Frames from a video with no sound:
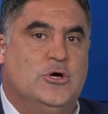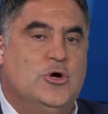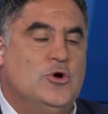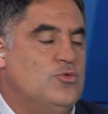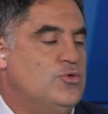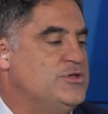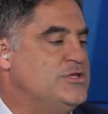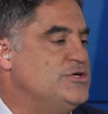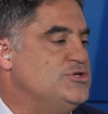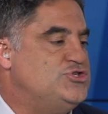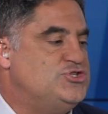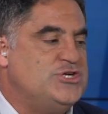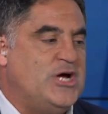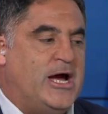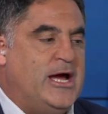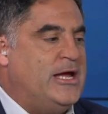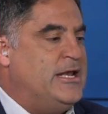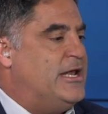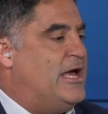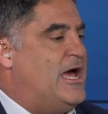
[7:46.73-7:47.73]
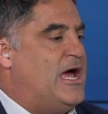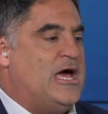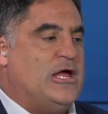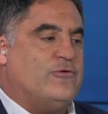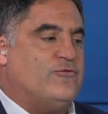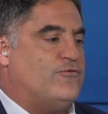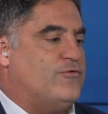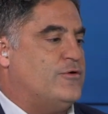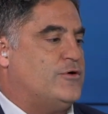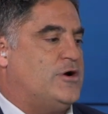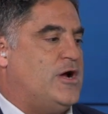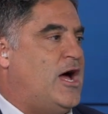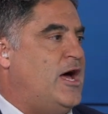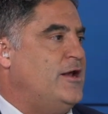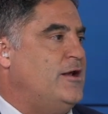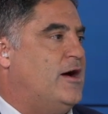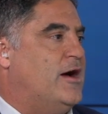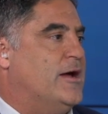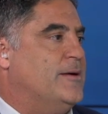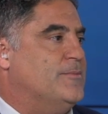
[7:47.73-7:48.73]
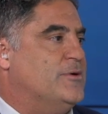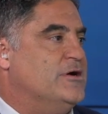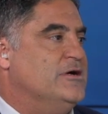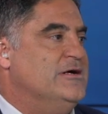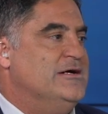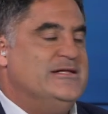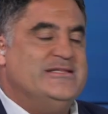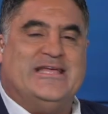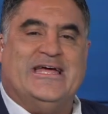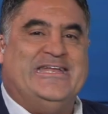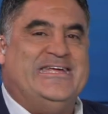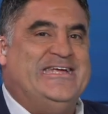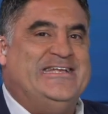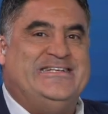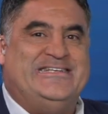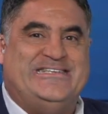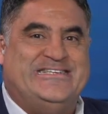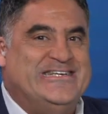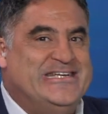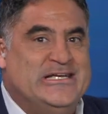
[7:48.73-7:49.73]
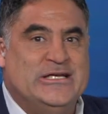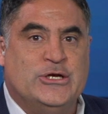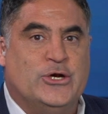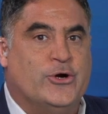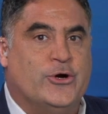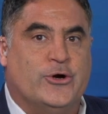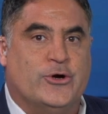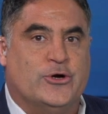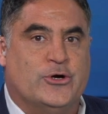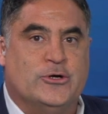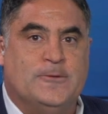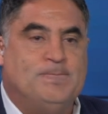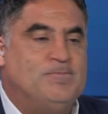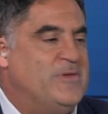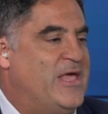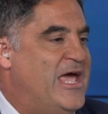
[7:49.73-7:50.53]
with a giant ad for Gottheimer that he didn't earn